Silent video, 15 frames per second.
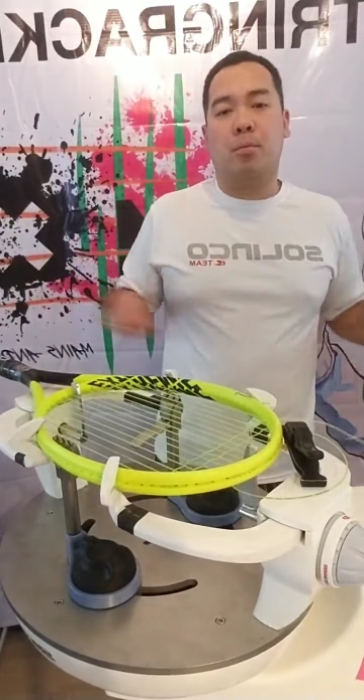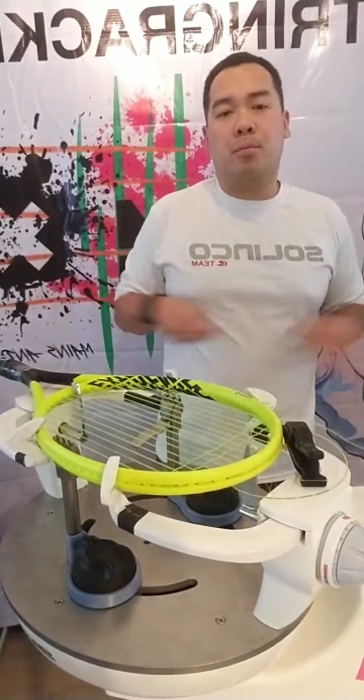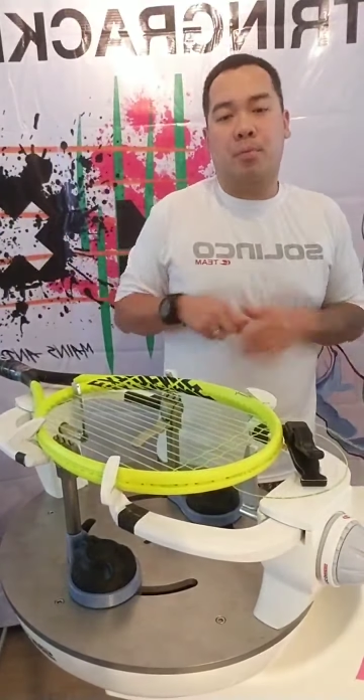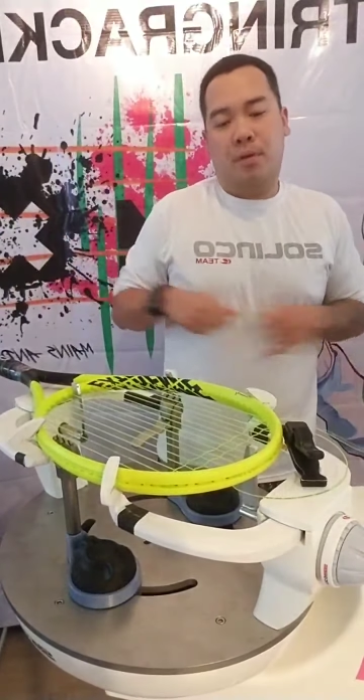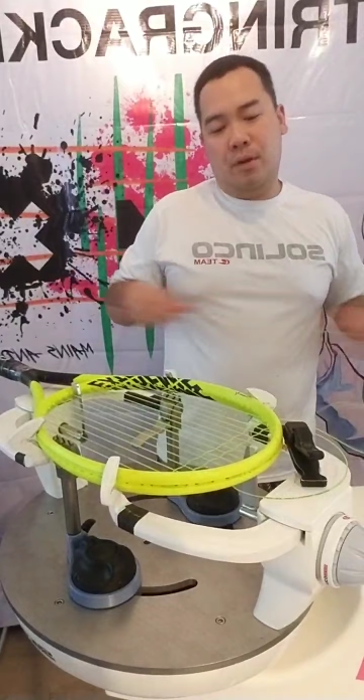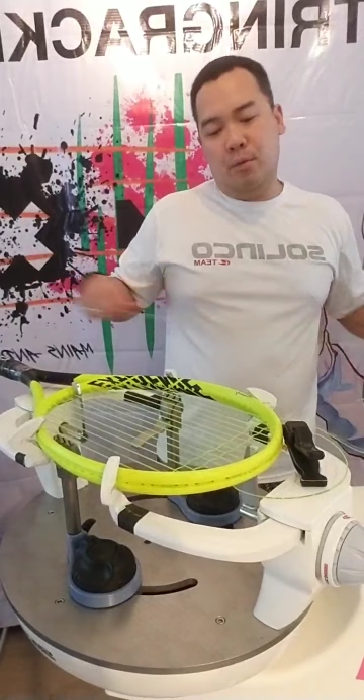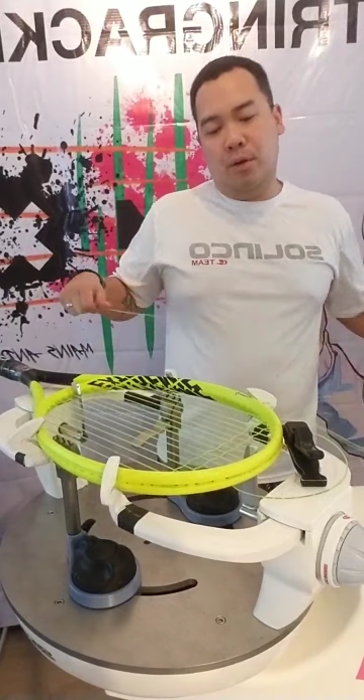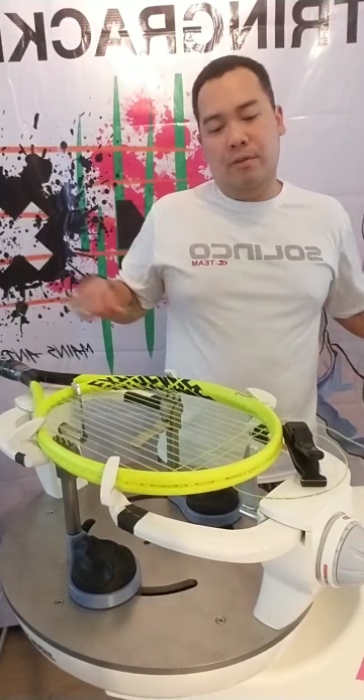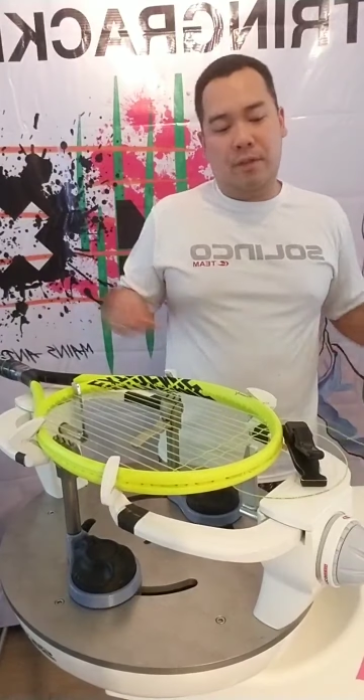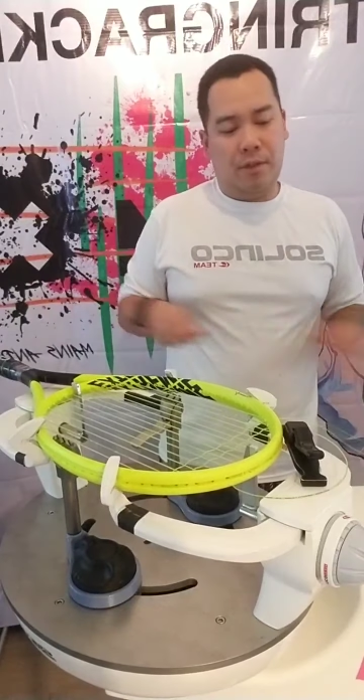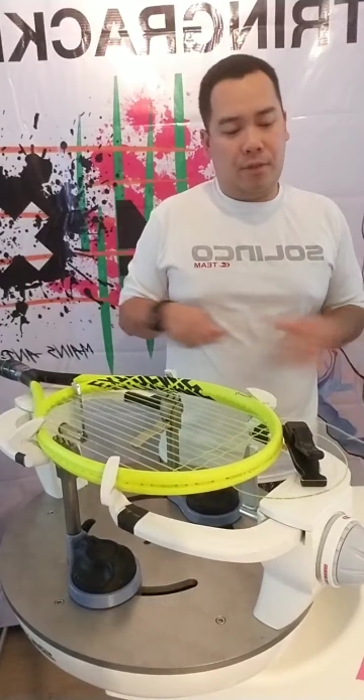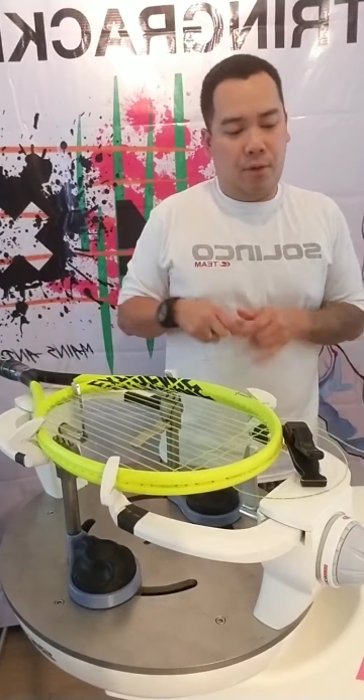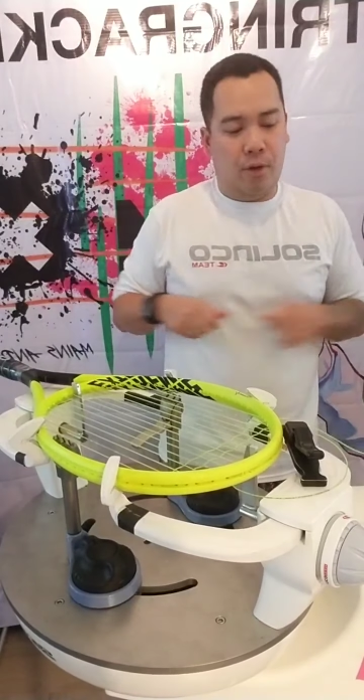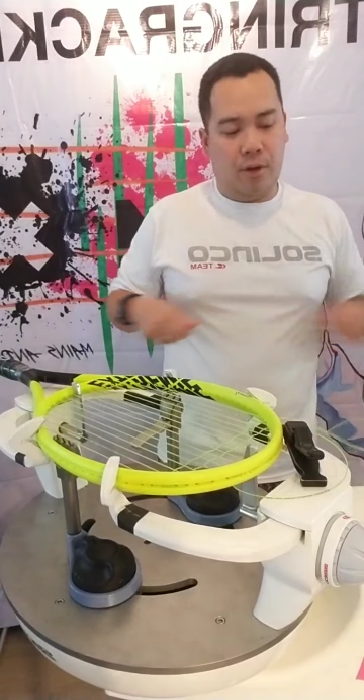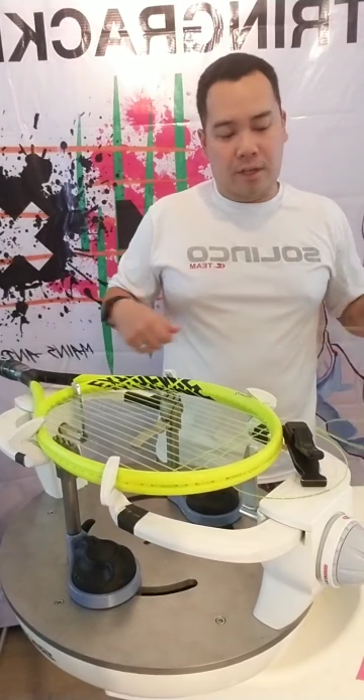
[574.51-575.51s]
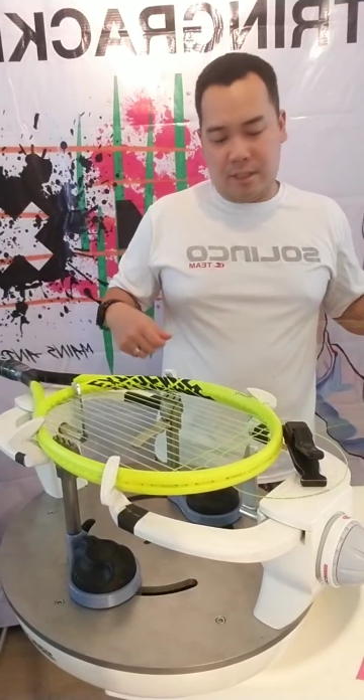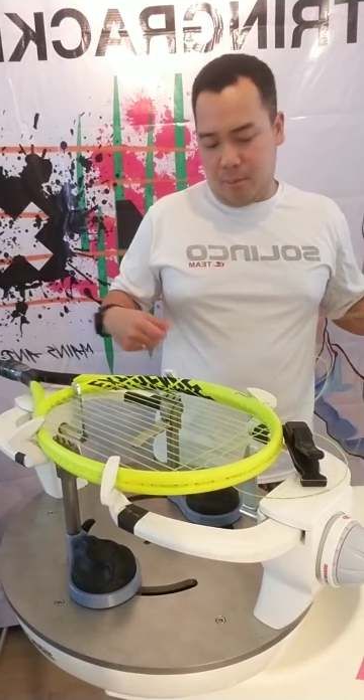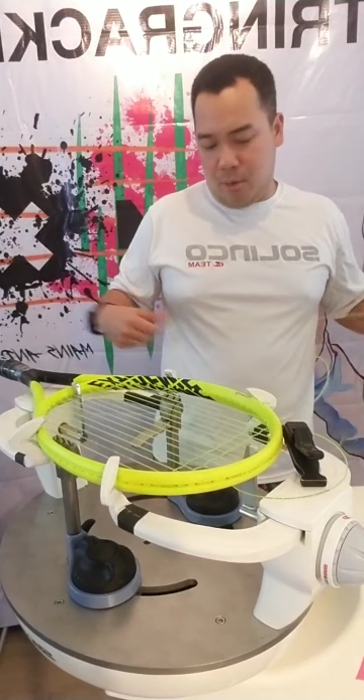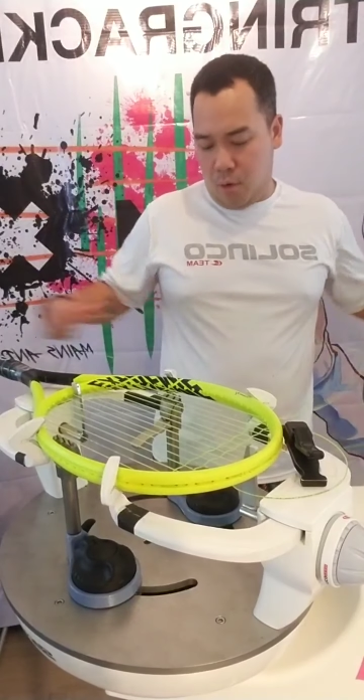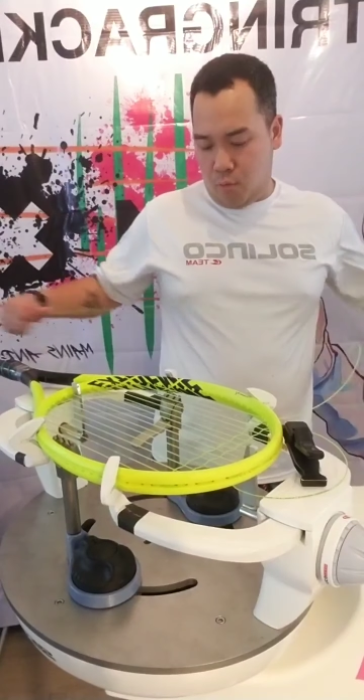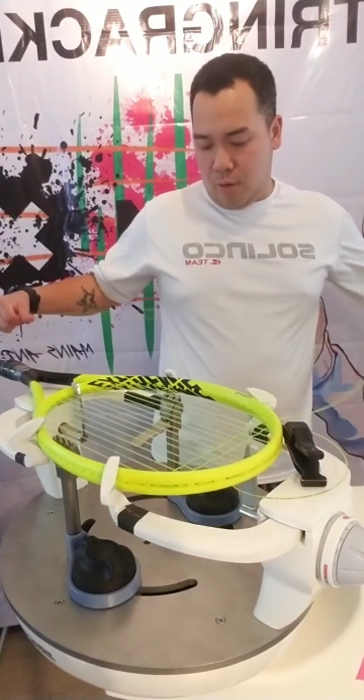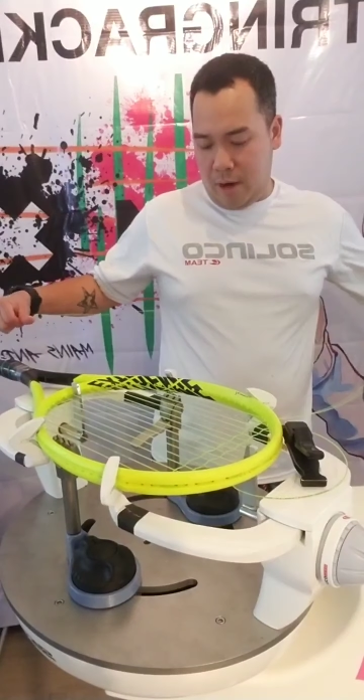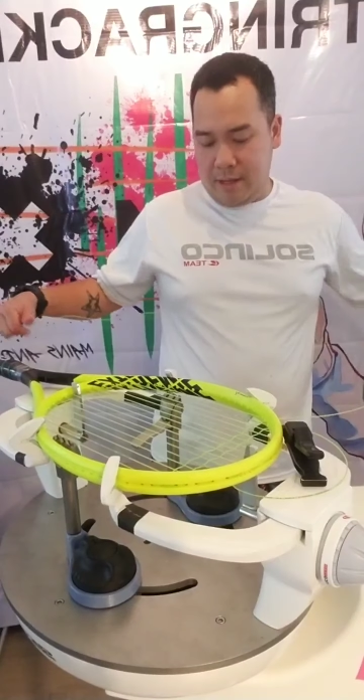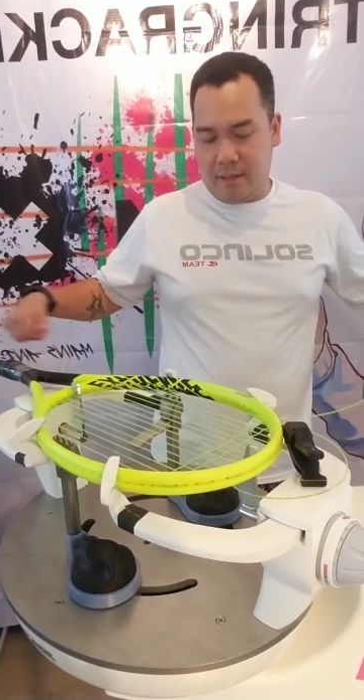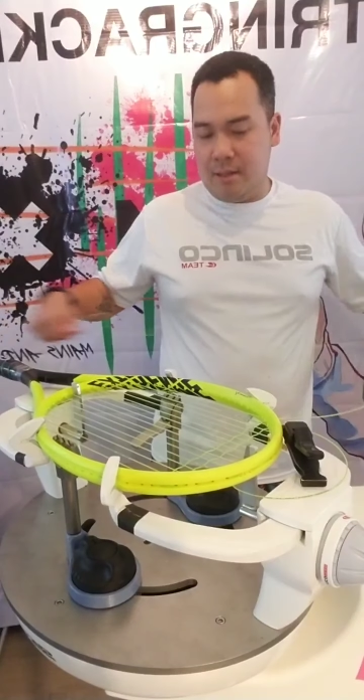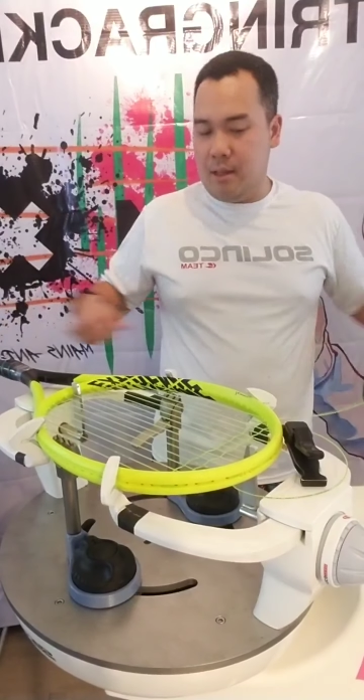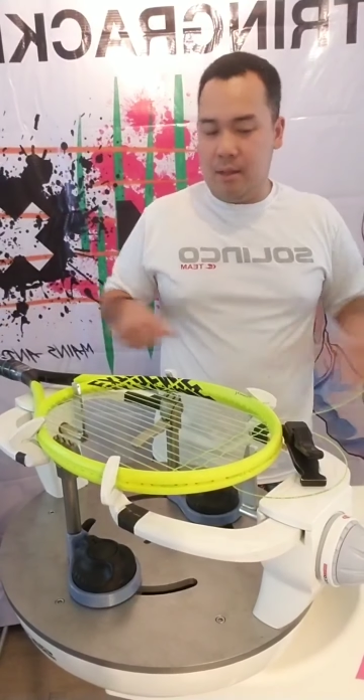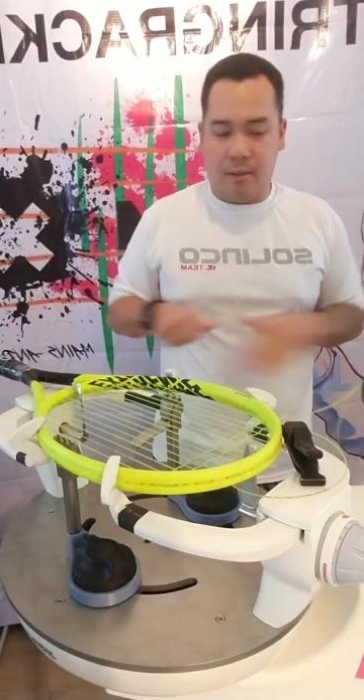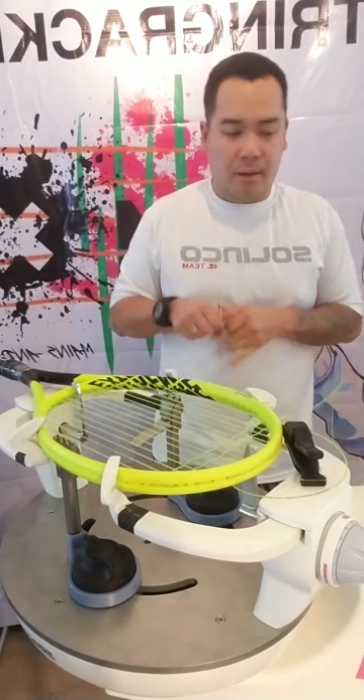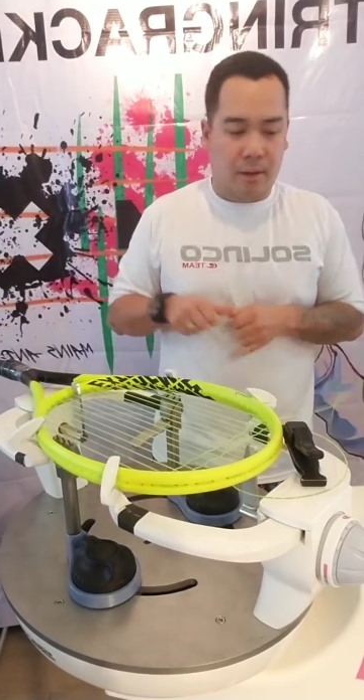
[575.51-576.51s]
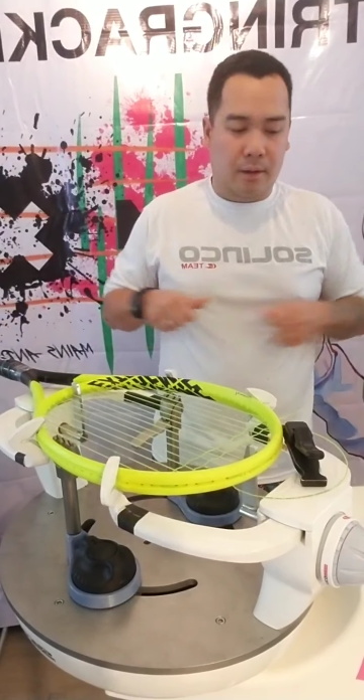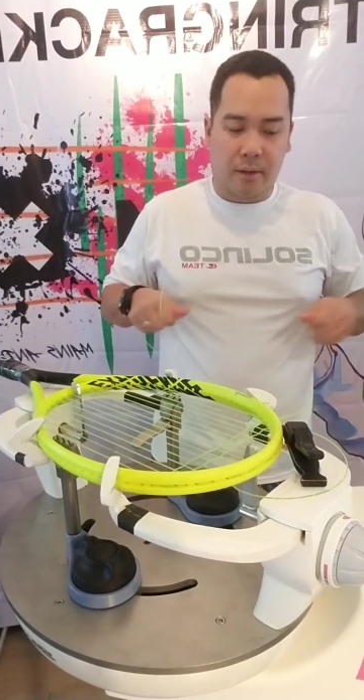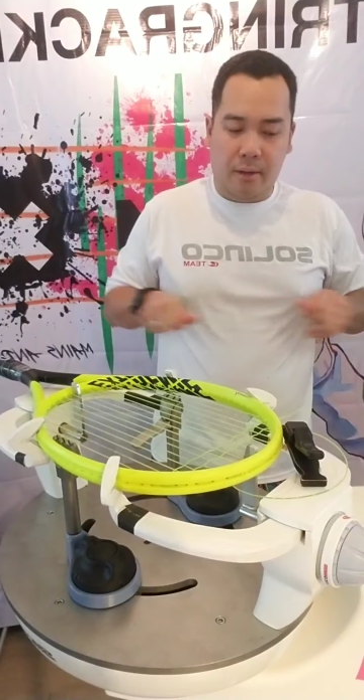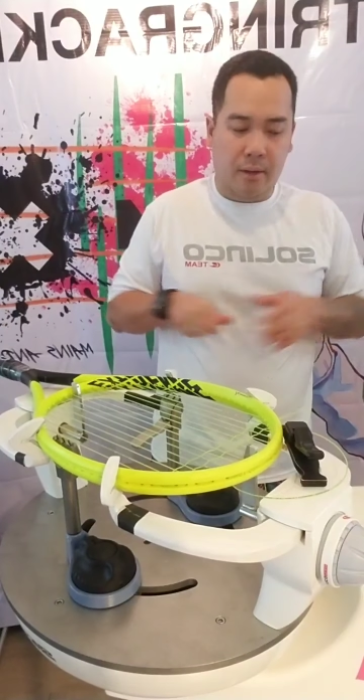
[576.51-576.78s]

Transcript: pre-weave the third because I'm going right into the third.